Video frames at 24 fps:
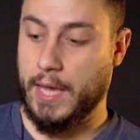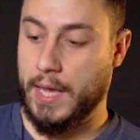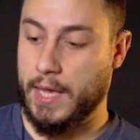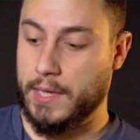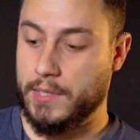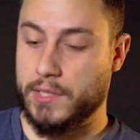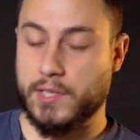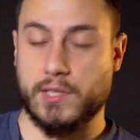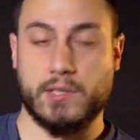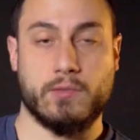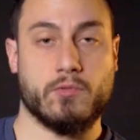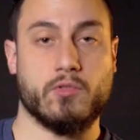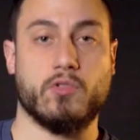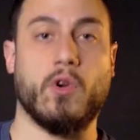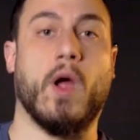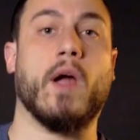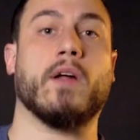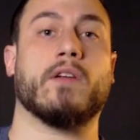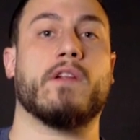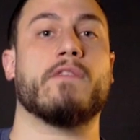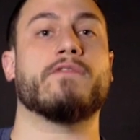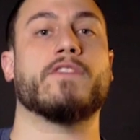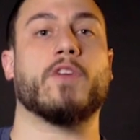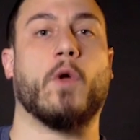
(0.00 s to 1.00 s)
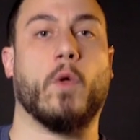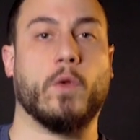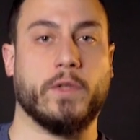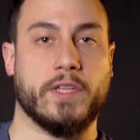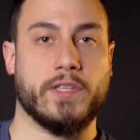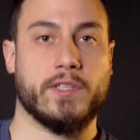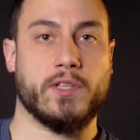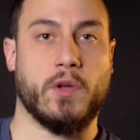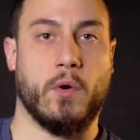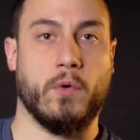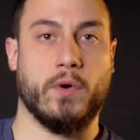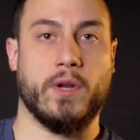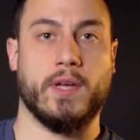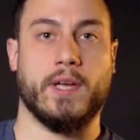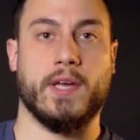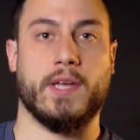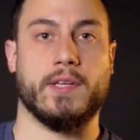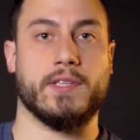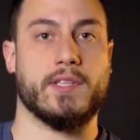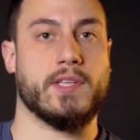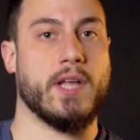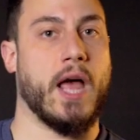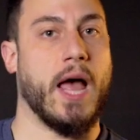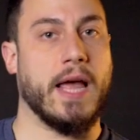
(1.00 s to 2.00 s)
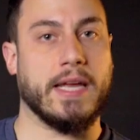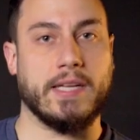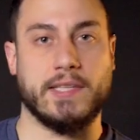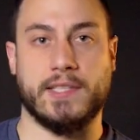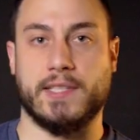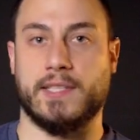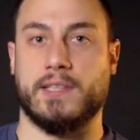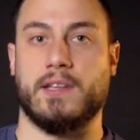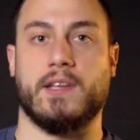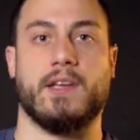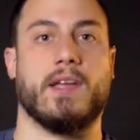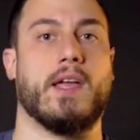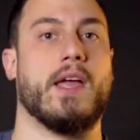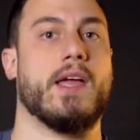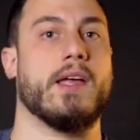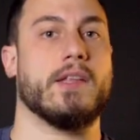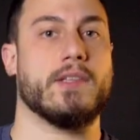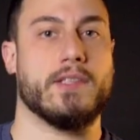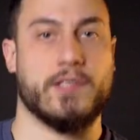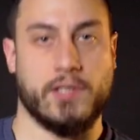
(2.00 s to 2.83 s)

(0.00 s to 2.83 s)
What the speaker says: it's strong enough to hold its own against ice and